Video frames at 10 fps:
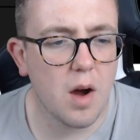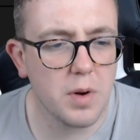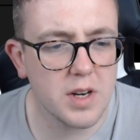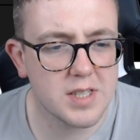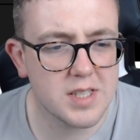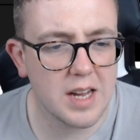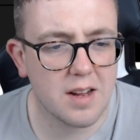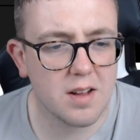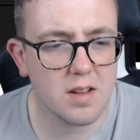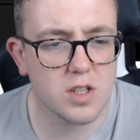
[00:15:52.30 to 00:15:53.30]
going to
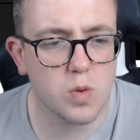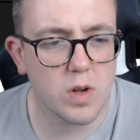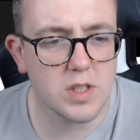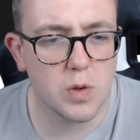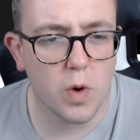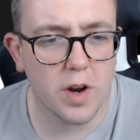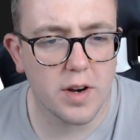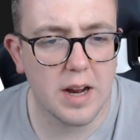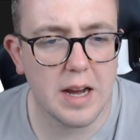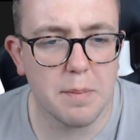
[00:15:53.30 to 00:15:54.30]
stick the Swansea
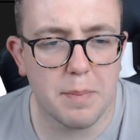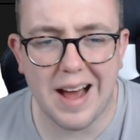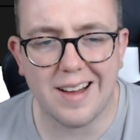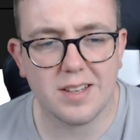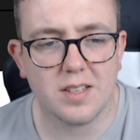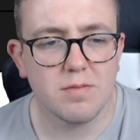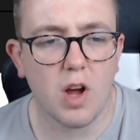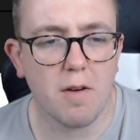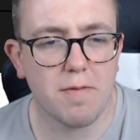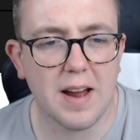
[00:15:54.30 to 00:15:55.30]
one in bad.
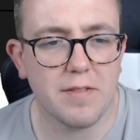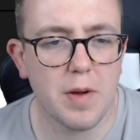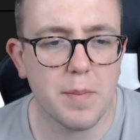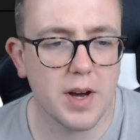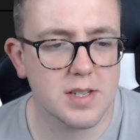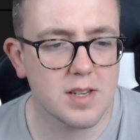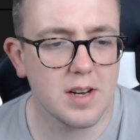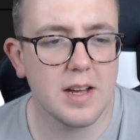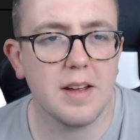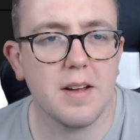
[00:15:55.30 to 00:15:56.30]
Not a fan of it personally.